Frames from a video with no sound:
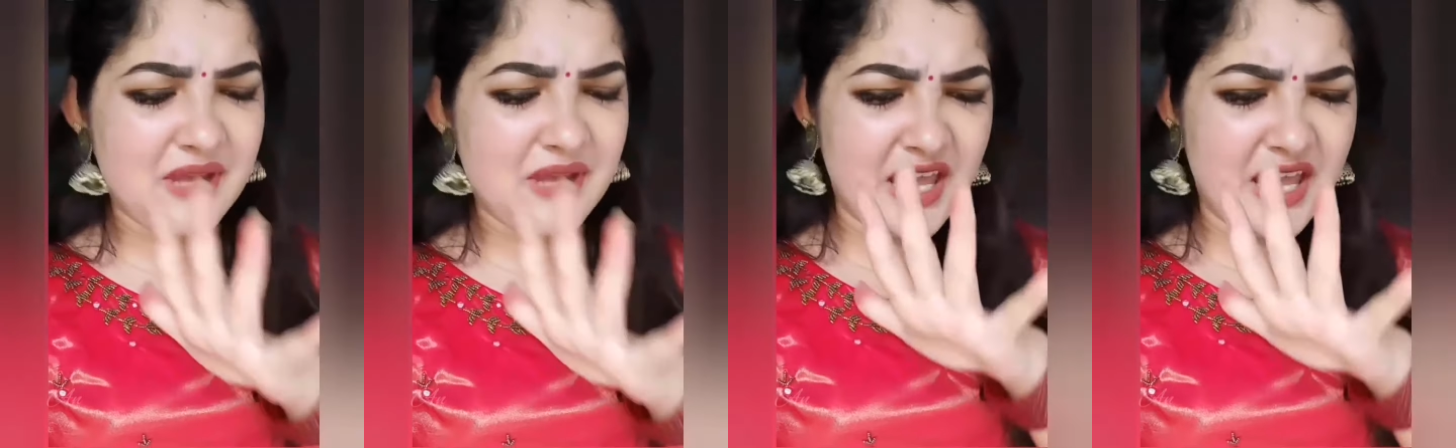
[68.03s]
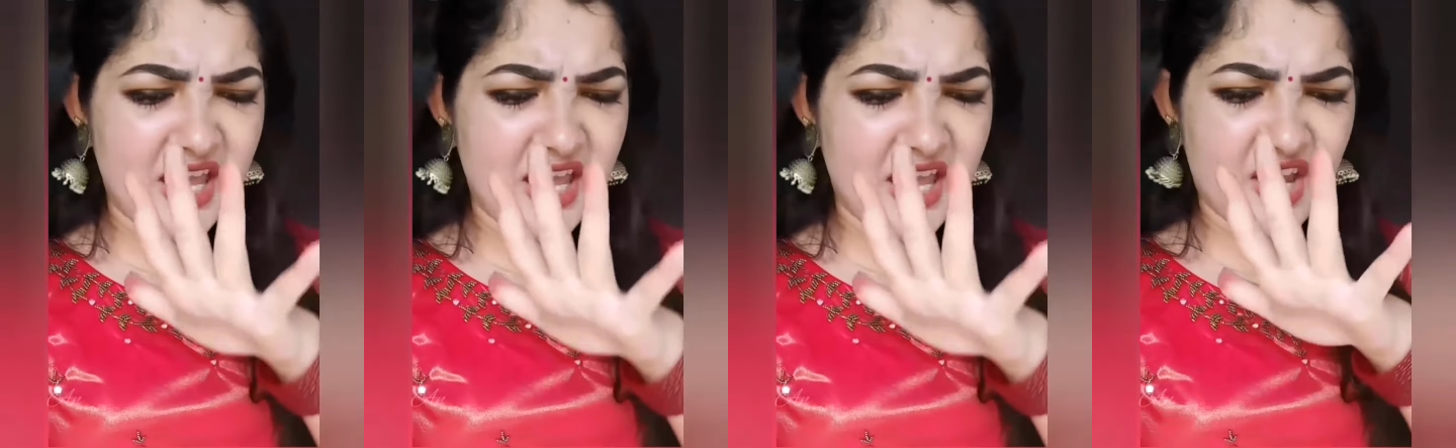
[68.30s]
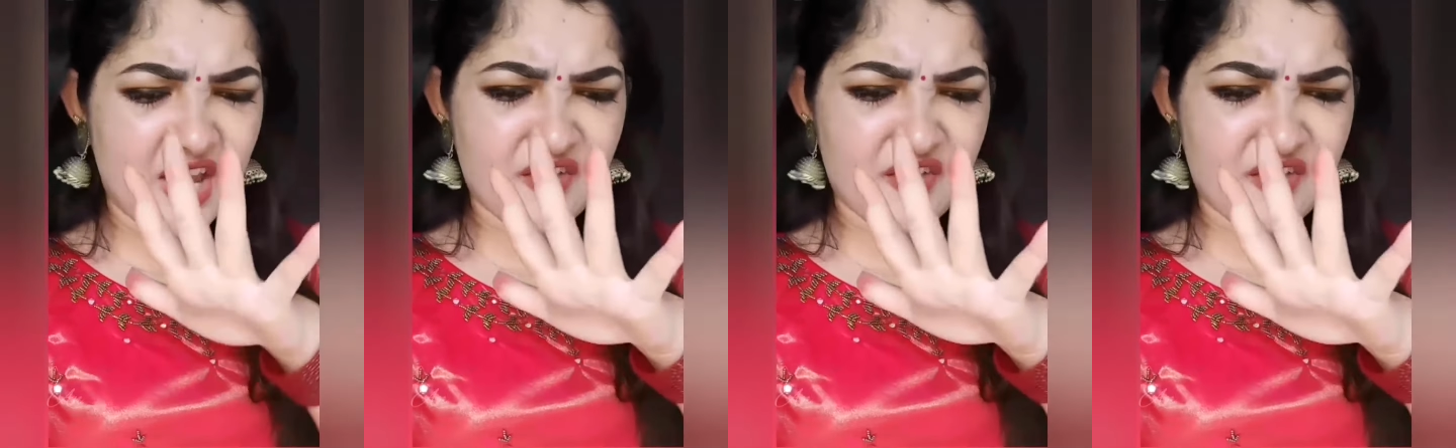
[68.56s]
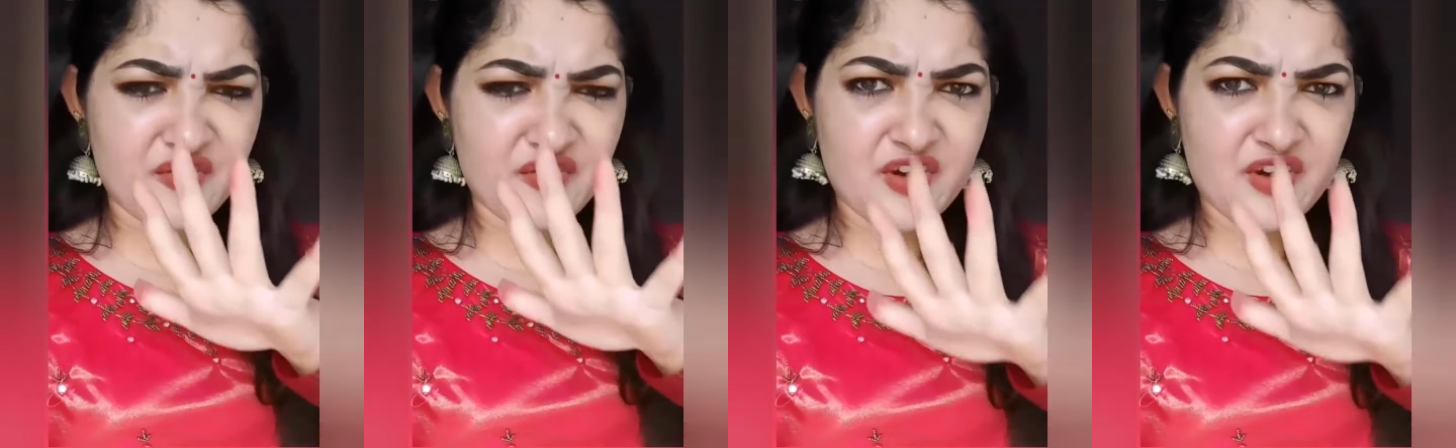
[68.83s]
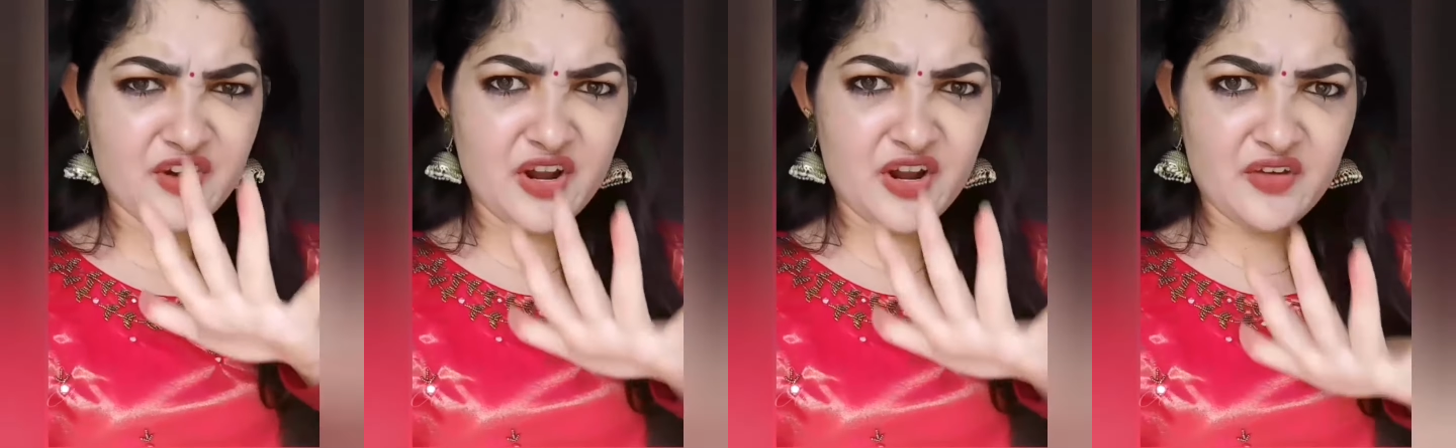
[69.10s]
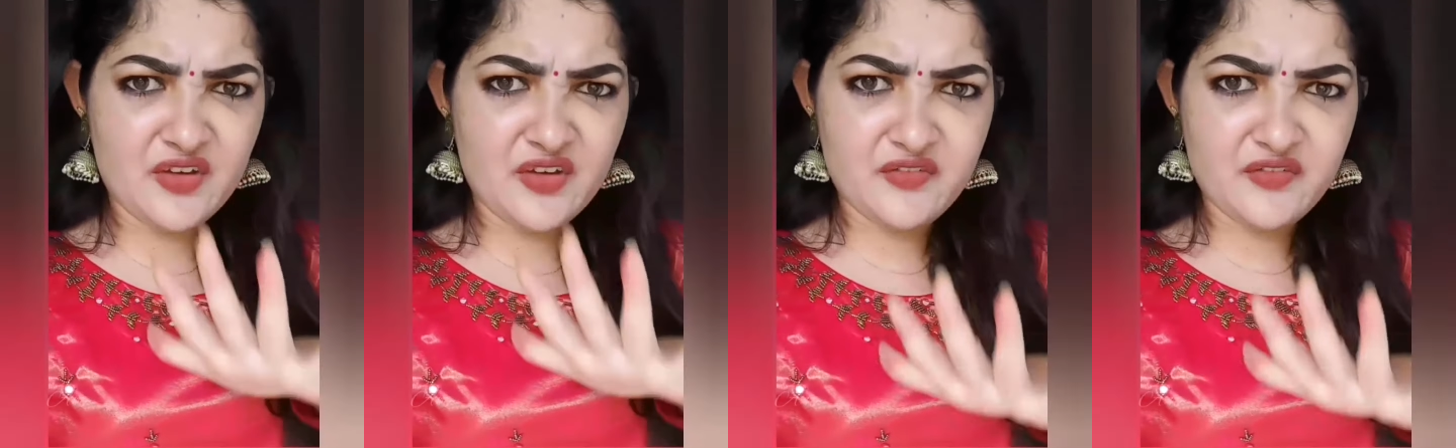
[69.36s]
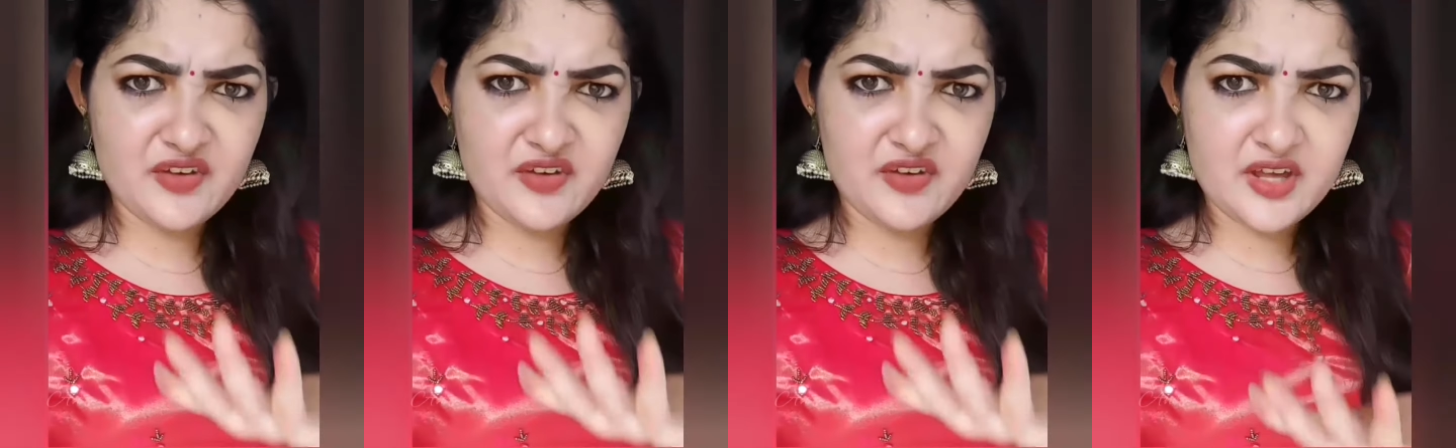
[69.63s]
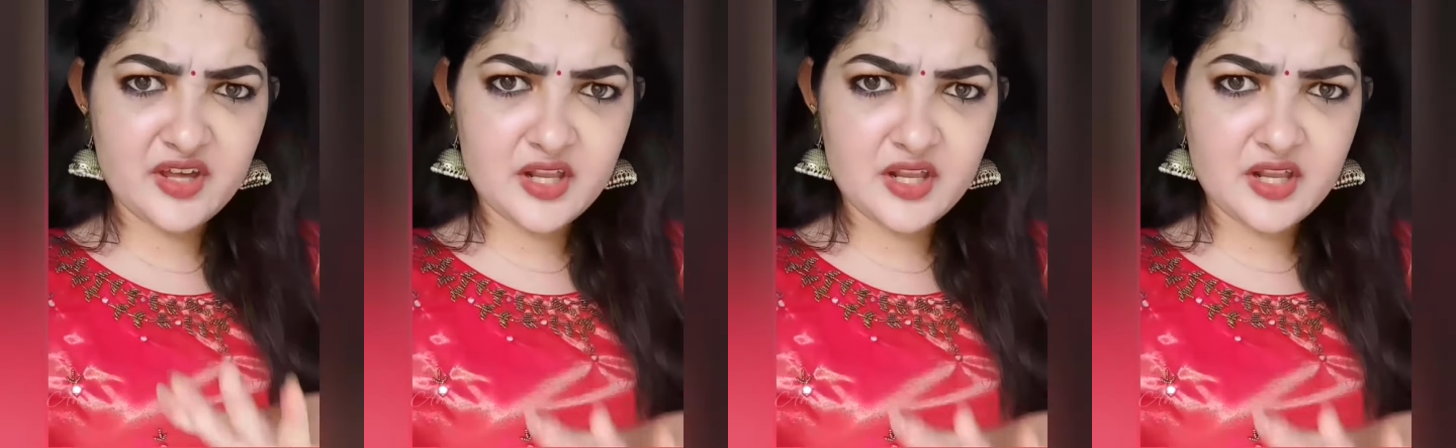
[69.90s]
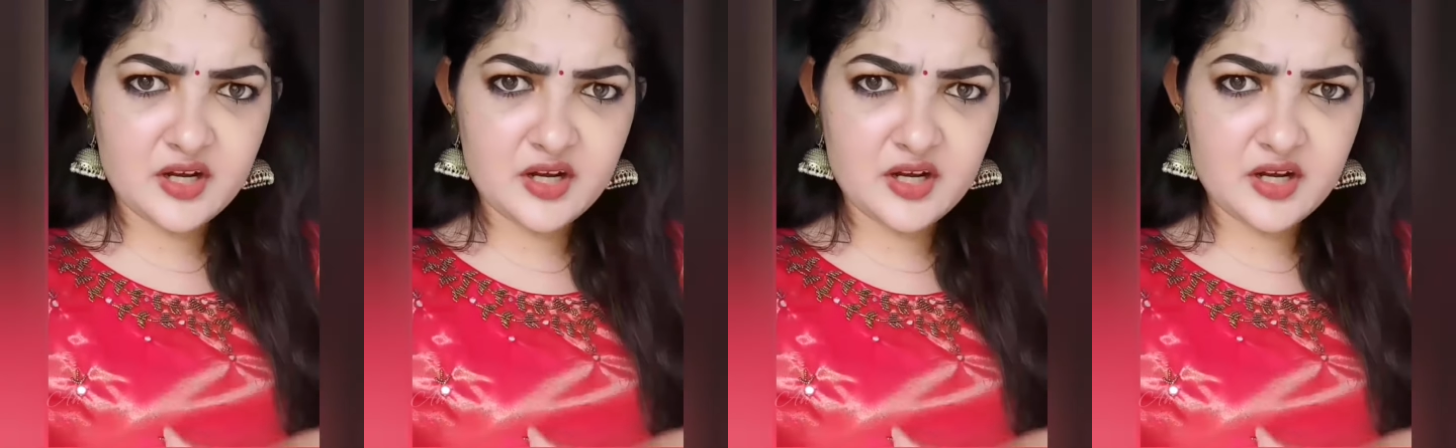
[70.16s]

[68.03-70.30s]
In 2021, the actress